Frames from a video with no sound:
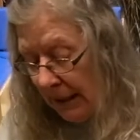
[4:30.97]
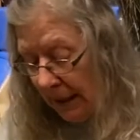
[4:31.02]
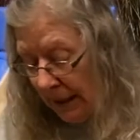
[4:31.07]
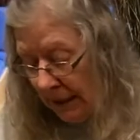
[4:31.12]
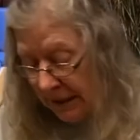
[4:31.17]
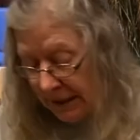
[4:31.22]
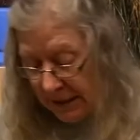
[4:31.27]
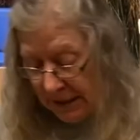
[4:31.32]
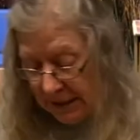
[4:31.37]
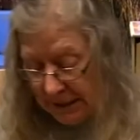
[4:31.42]

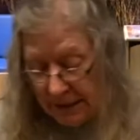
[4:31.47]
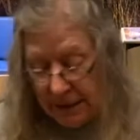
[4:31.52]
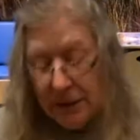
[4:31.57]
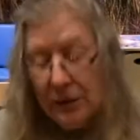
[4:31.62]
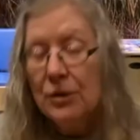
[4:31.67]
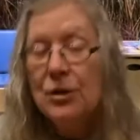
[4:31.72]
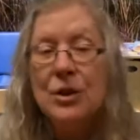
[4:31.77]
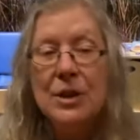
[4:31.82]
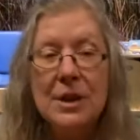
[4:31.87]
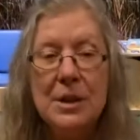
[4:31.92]
It'll
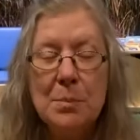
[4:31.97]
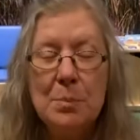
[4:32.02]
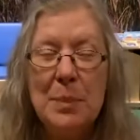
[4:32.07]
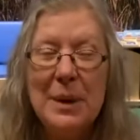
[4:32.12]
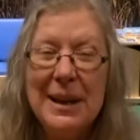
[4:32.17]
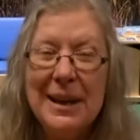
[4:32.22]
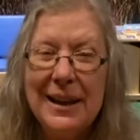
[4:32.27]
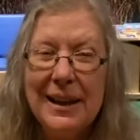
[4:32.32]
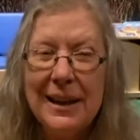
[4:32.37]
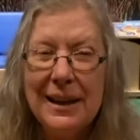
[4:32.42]
just
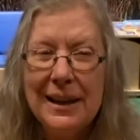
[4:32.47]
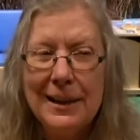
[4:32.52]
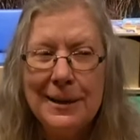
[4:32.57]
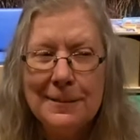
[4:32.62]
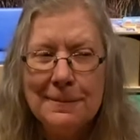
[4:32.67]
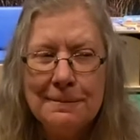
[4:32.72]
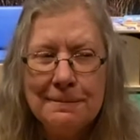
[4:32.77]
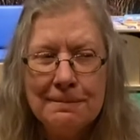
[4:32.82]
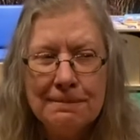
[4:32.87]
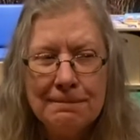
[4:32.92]

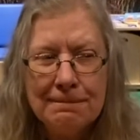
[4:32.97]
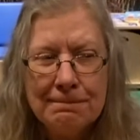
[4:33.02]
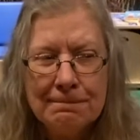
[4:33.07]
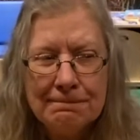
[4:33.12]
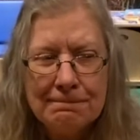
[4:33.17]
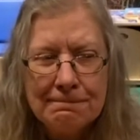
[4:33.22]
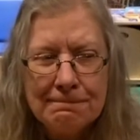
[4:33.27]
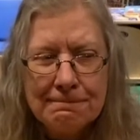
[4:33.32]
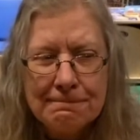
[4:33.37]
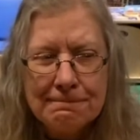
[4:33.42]
be
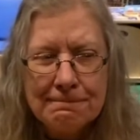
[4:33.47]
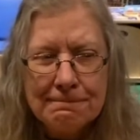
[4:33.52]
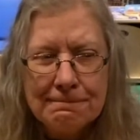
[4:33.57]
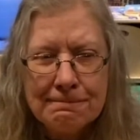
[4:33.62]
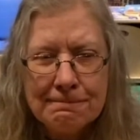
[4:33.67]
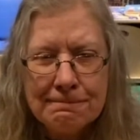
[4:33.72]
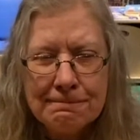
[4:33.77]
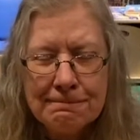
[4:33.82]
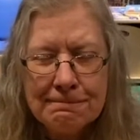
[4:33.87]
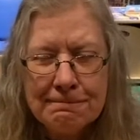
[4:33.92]

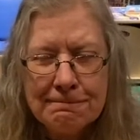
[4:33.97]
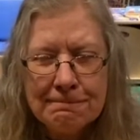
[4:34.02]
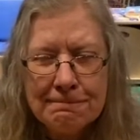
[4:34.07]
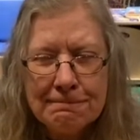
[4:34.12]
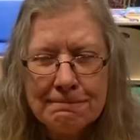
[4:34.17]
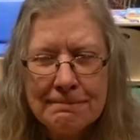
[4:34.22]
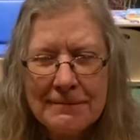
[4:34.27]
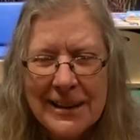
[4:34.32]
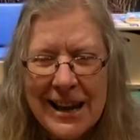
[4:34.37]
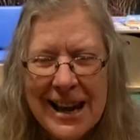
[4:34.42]

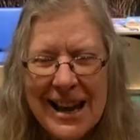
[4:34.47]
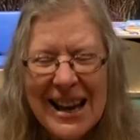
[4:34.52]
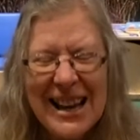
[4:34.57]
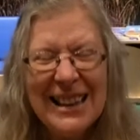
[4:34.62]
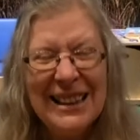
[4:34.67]
a